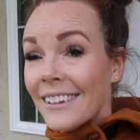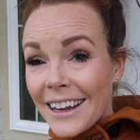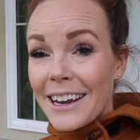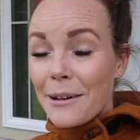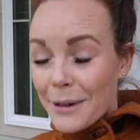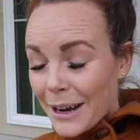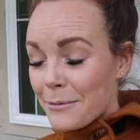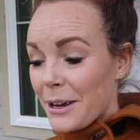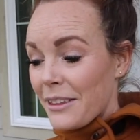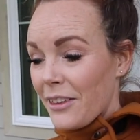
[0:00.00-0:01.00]
lady I ran
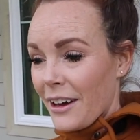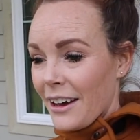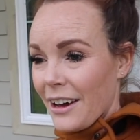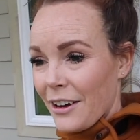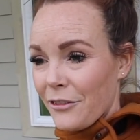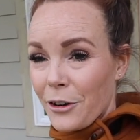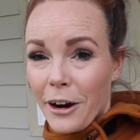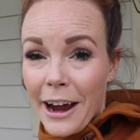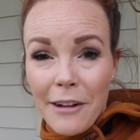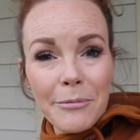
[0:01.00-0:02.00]
with for our
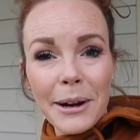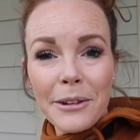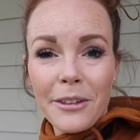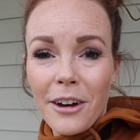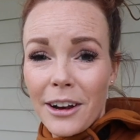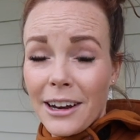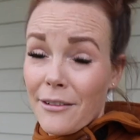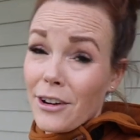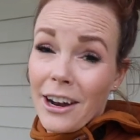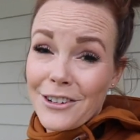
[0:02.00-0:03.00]
half marathon, and I've
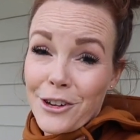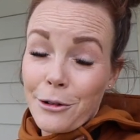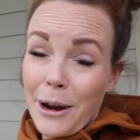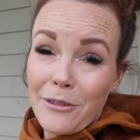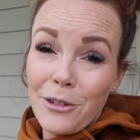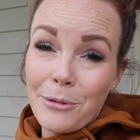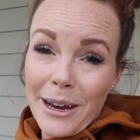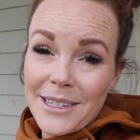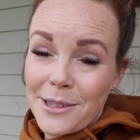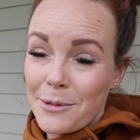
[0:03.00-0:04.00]
done actually quite a few
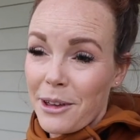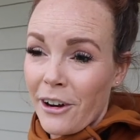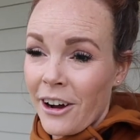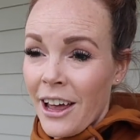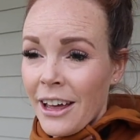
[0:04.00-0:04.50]
races with her.